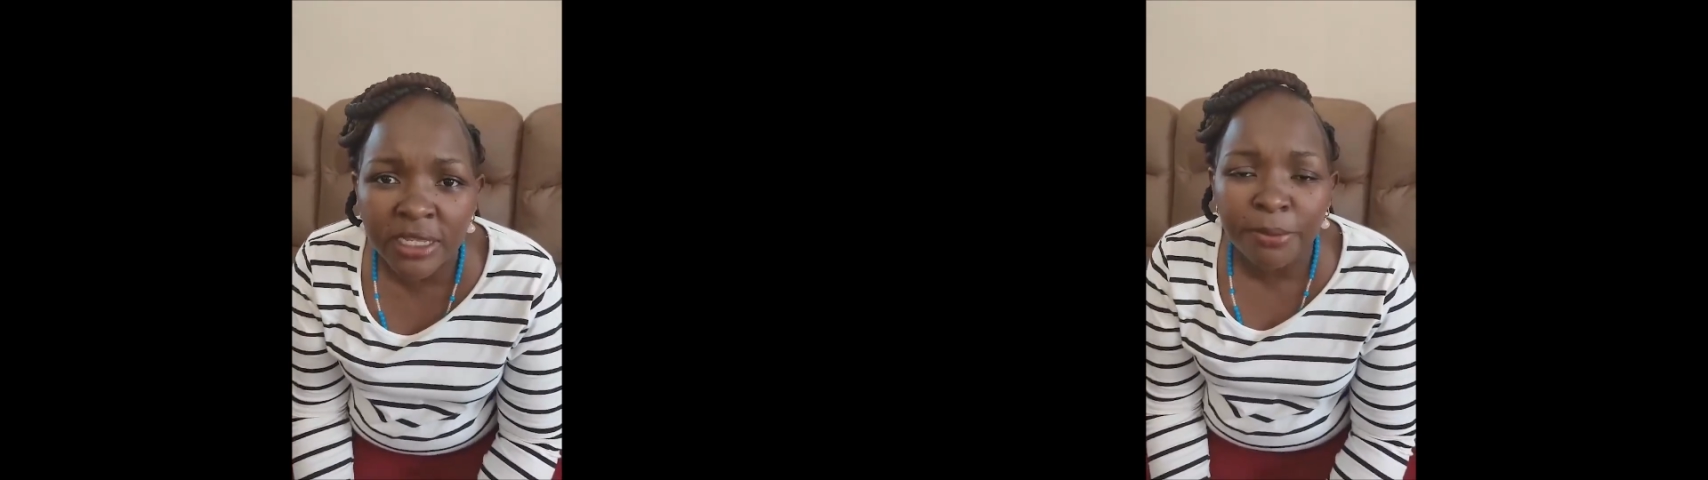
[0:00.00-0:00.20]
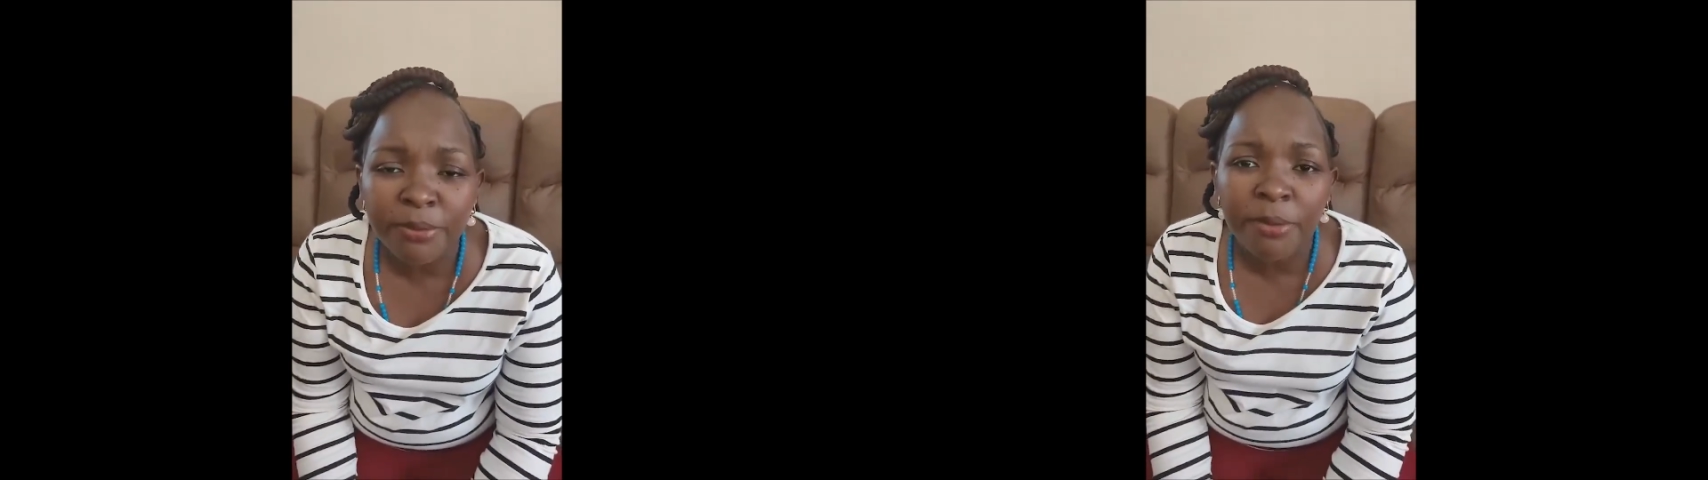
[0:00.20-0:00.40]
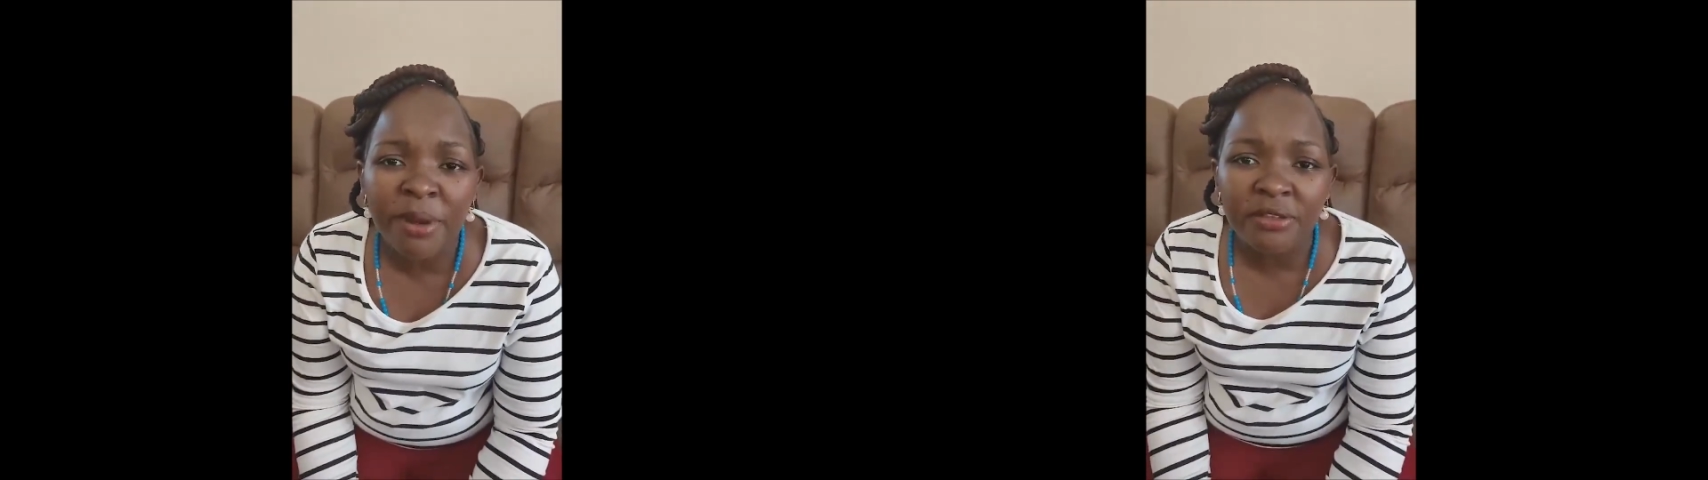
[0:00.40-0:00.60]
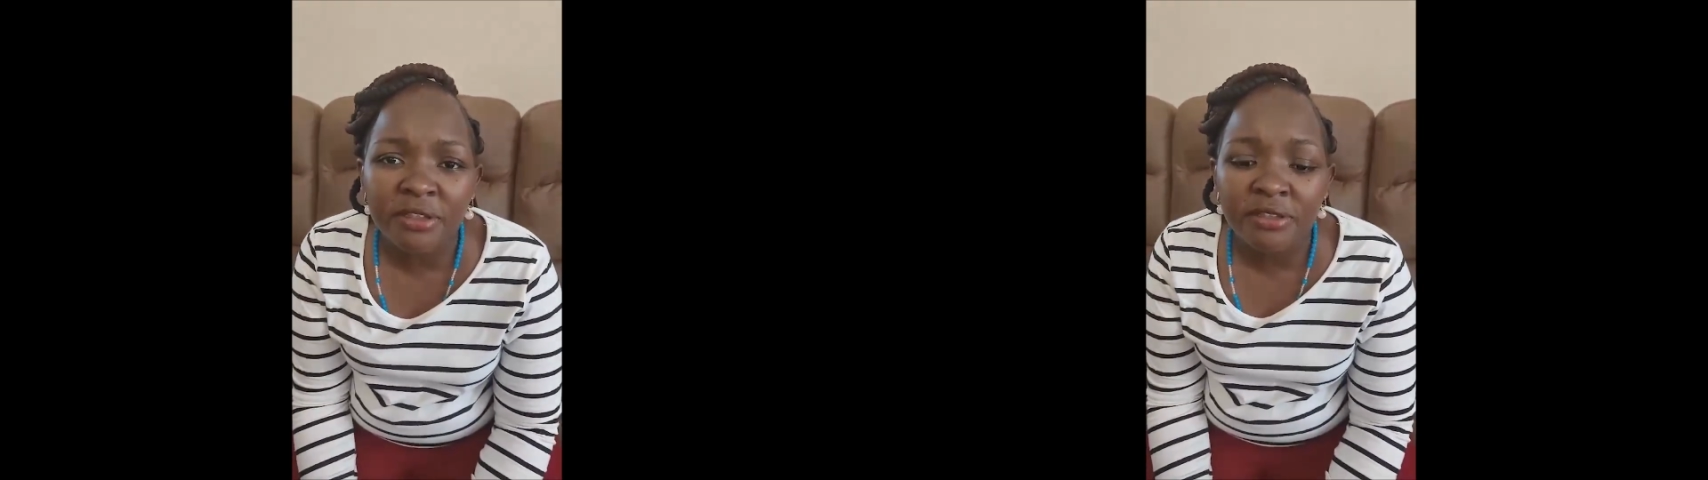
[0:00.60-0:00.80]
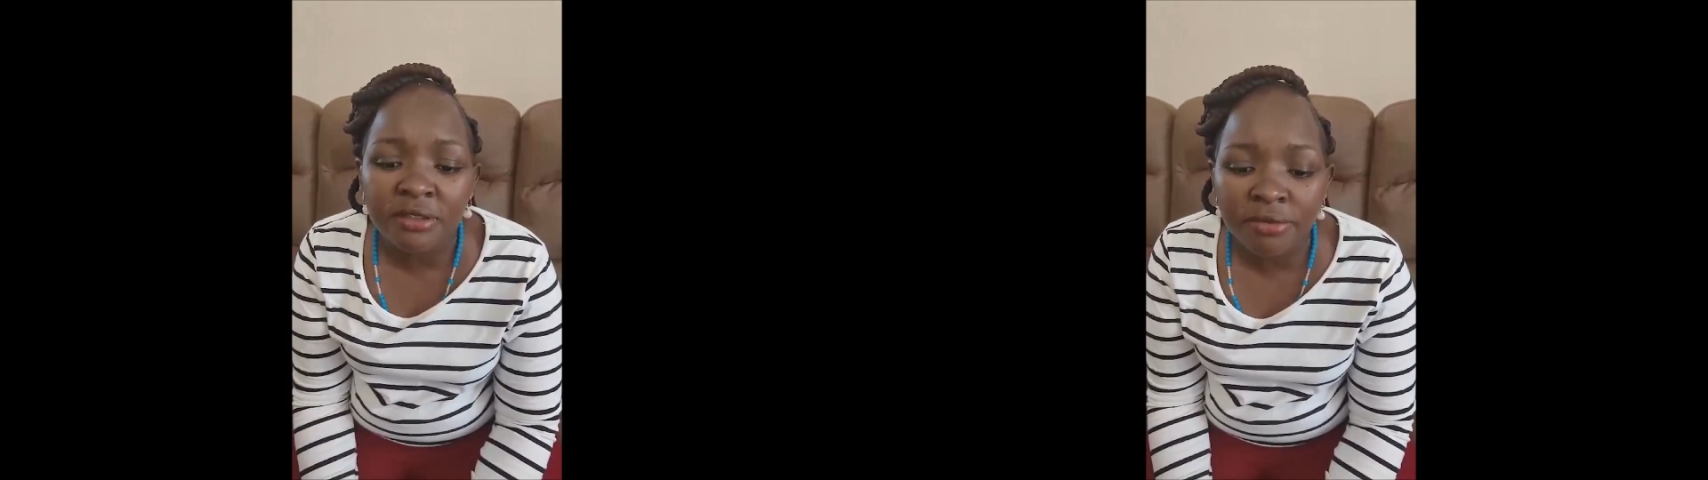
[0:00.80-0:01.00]
help them
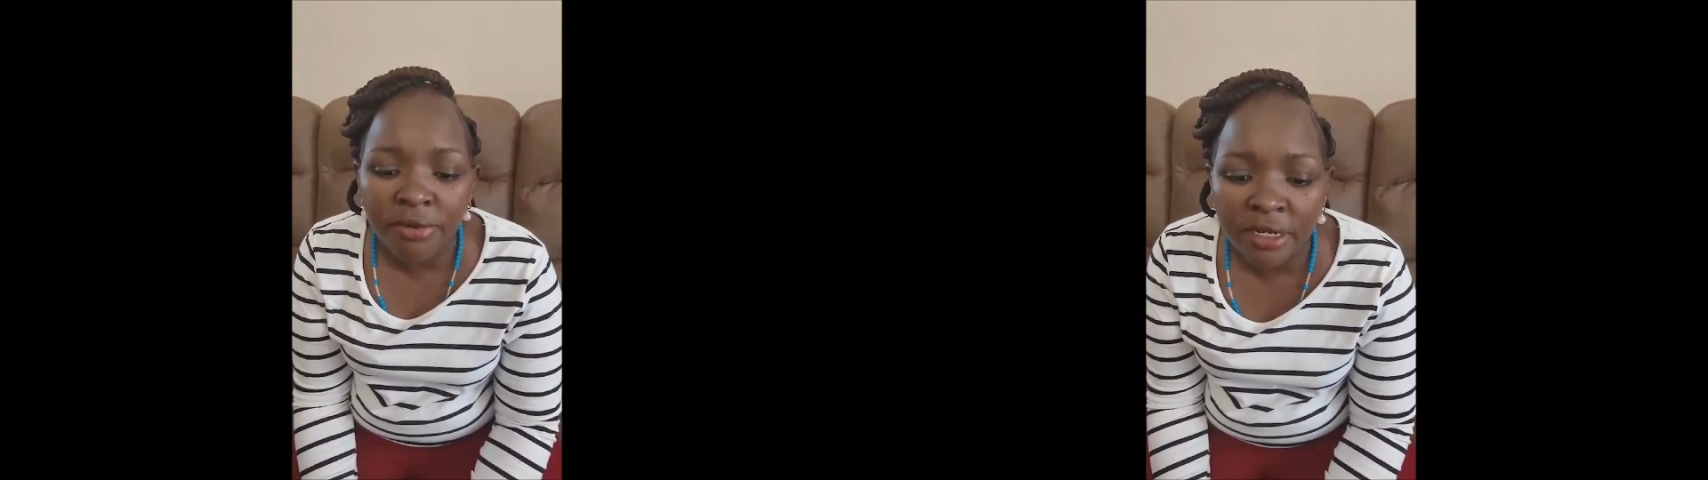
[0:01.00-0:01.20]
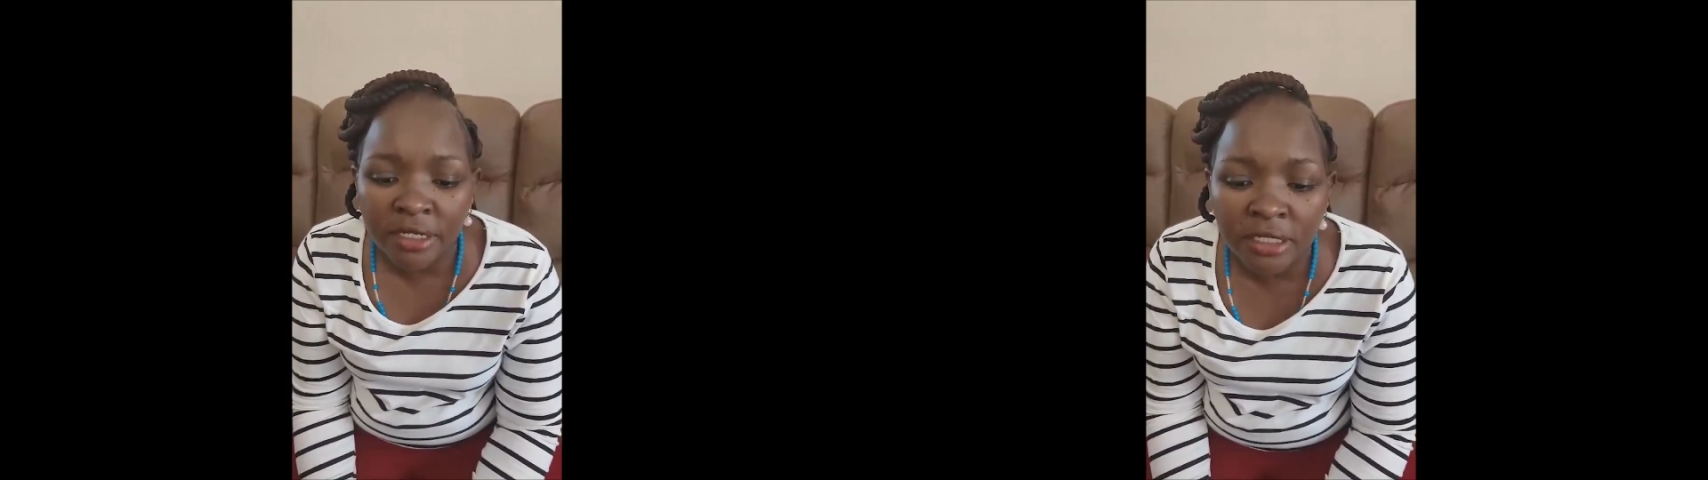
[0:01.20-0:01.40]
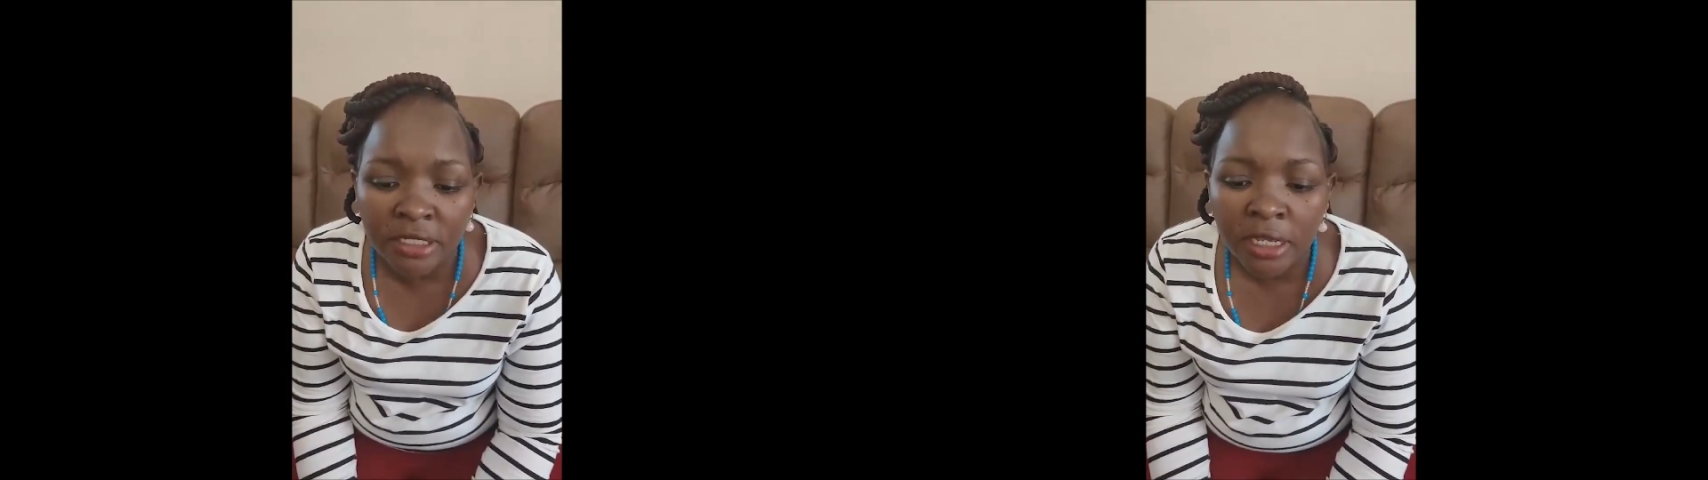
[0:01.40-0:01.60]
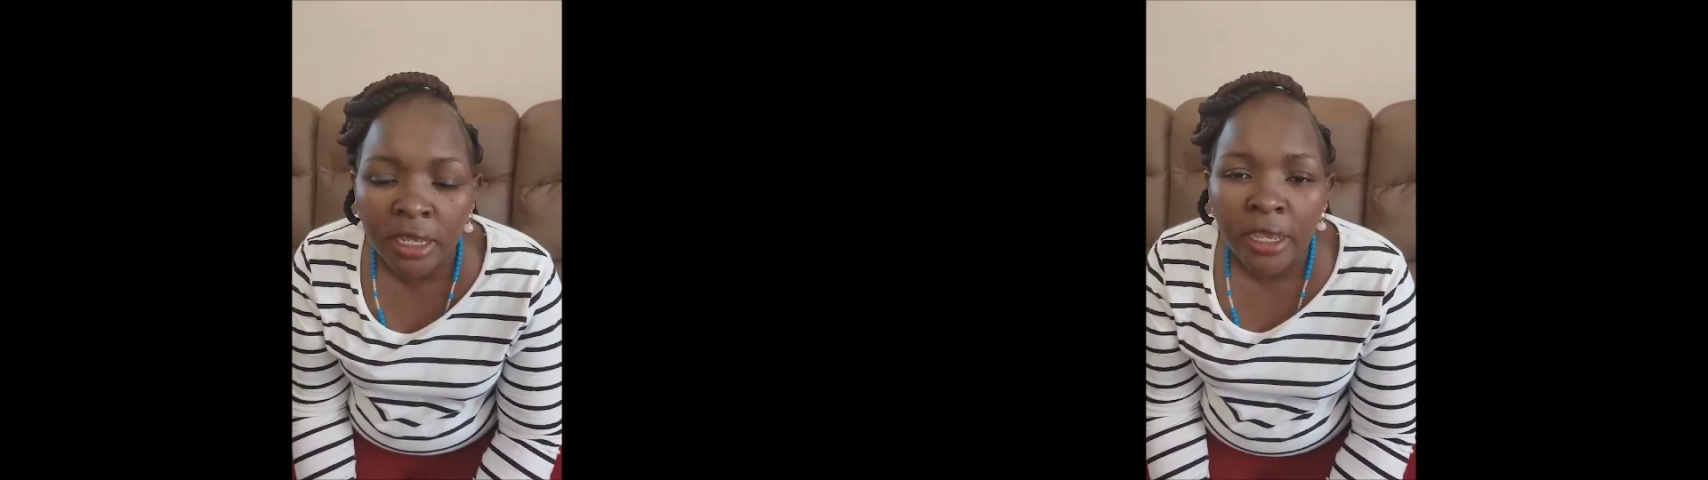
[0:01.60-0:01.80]
access credit.